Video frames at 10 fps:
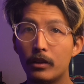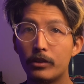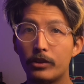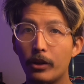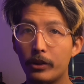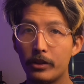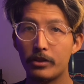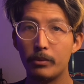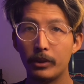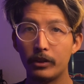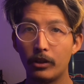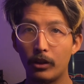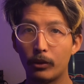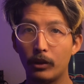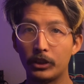So here's the million
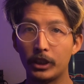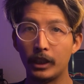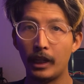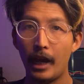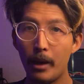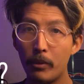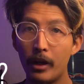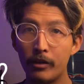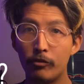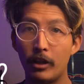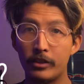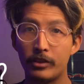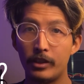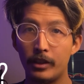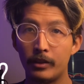dollar question. Am I
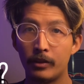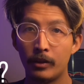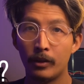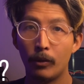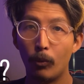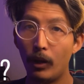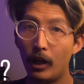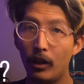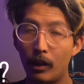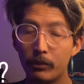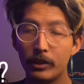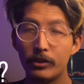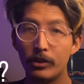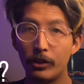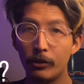invested? Well, I'm gonna
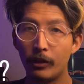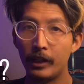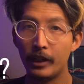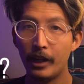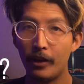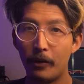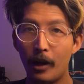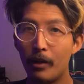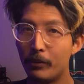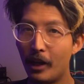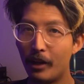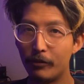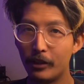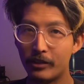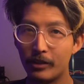tell you right now, I'm not
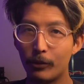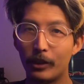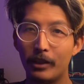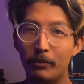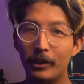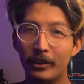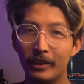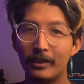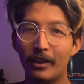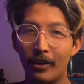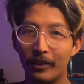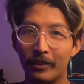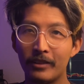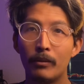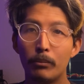invested with a million
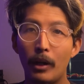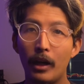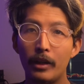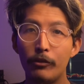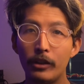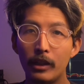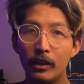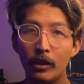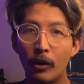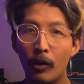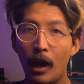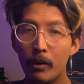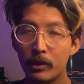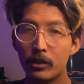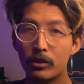dollars. But if you didn't know,
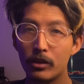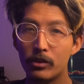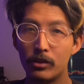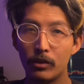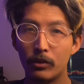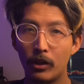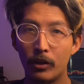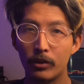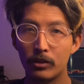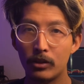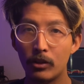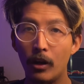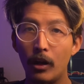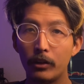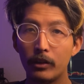I'm gonna turn zero dollars into
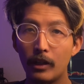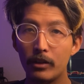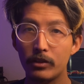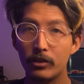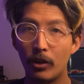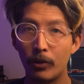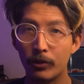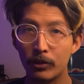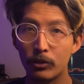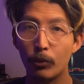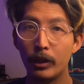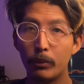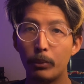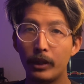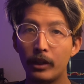$100,000
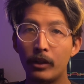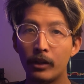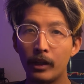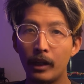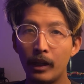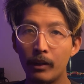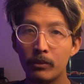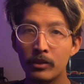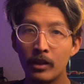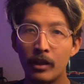with play to earn games.